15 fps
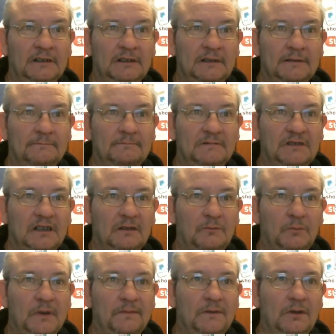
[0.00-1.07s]
So
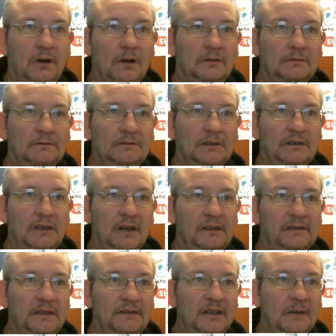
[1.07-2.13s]
we've got an
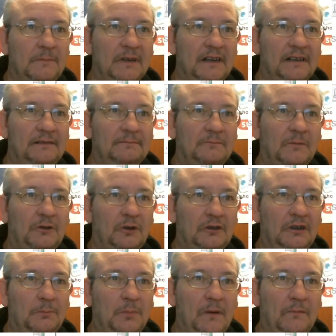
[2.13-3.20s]
island up there. We're not going to
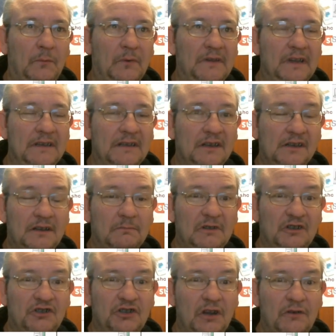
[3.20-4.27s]
bother with this because I'm going to
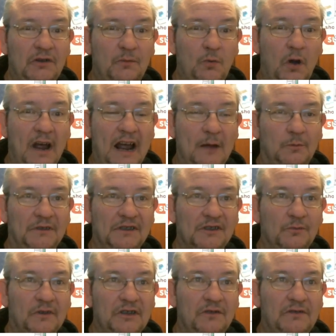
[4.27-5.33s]
show you what happens
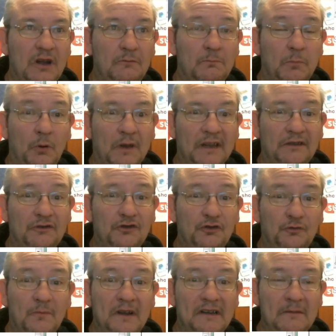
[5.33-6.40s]
when you don't put in too
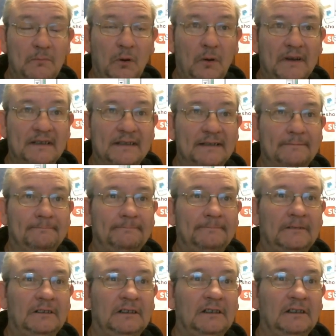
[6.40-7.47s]
many points.
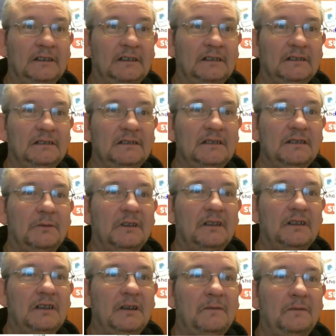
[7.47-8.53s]
So we're going to
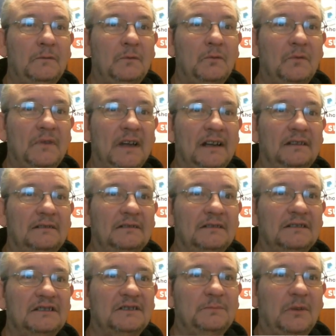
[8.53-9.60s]
go for that
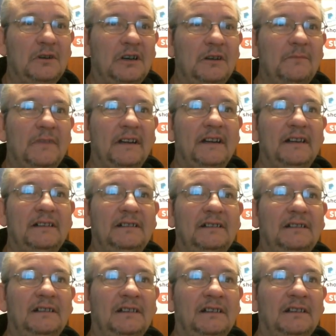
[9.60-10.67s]
spot up there.
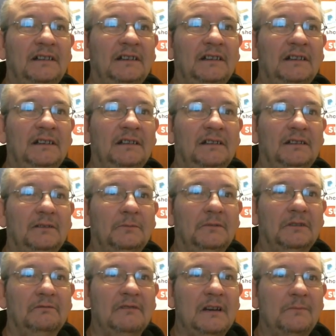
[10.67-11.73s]
We
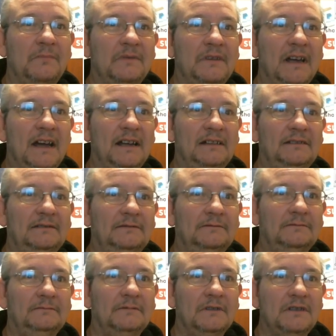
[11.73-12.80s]
grab that.
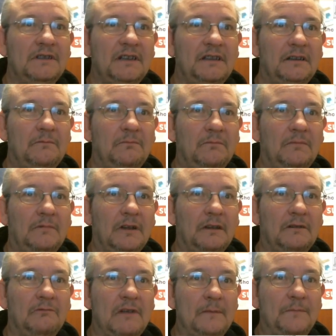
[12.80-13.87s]
See, I
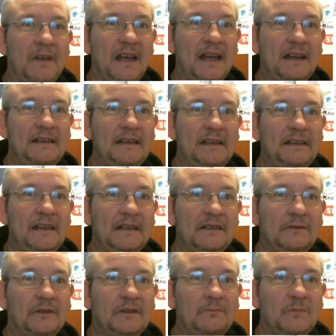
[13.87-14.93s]
grab the handy thing so I
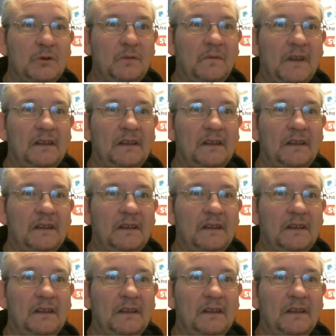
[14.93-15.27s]
can move it.